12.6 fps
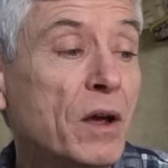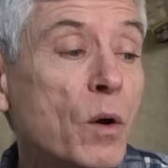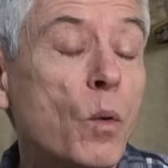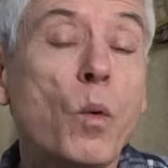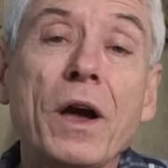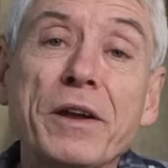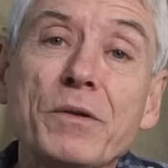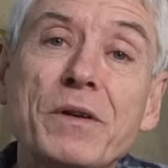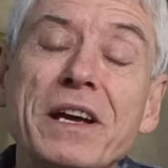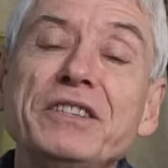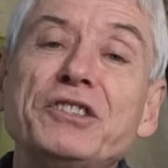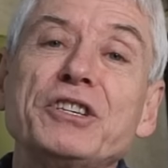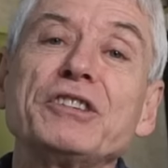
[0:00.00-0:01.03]
Why don't
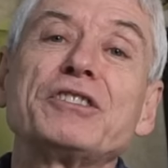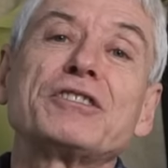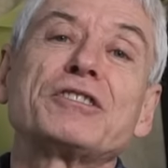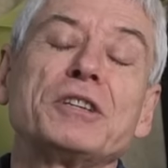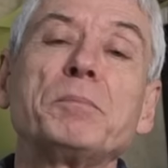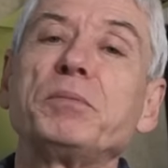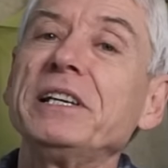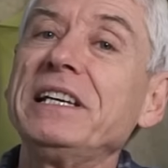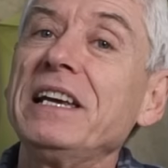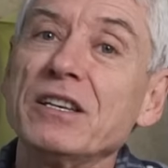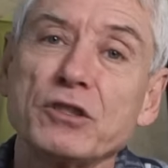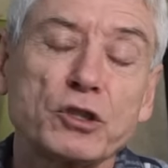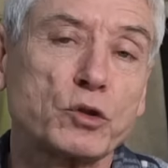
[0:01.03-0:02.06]
I just simply
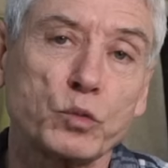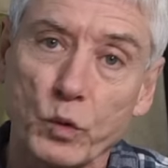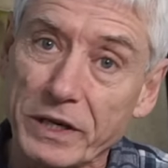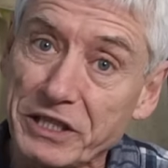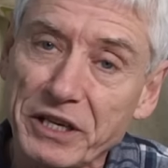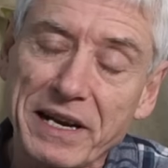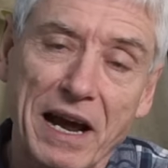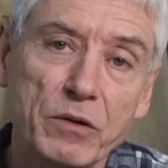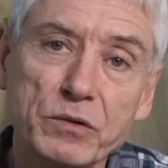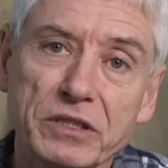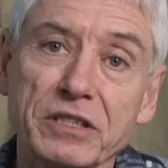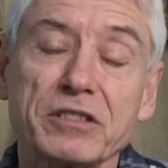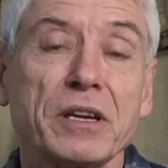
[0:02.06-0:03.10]
switch it
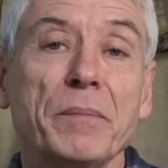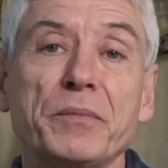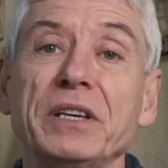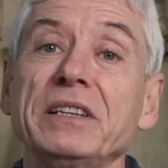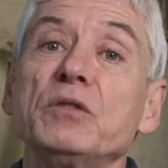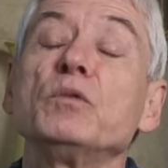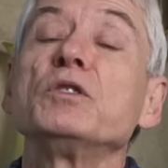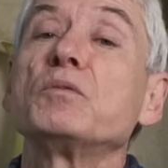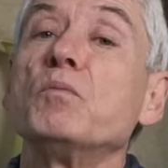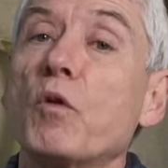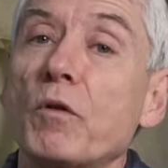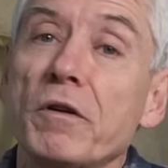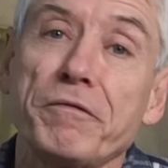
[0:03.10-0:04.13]
out to something that was
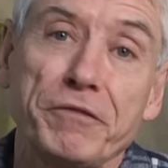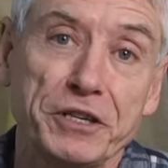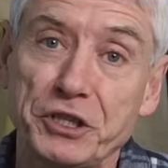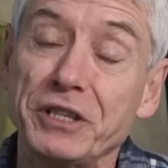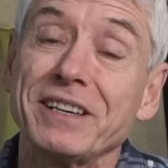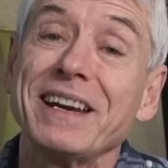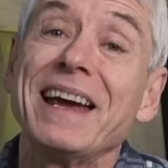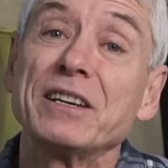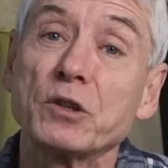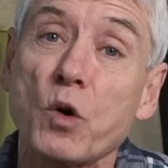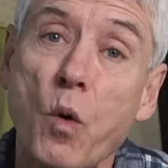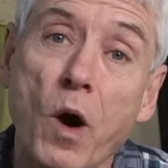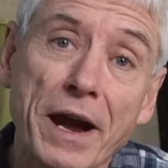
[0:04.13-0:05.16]
more efficient and
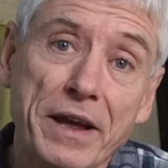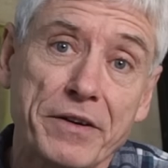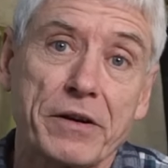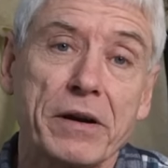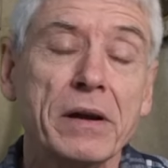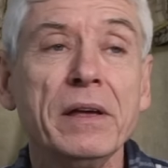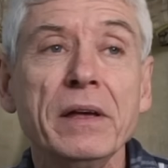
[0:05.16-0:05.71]
quieter?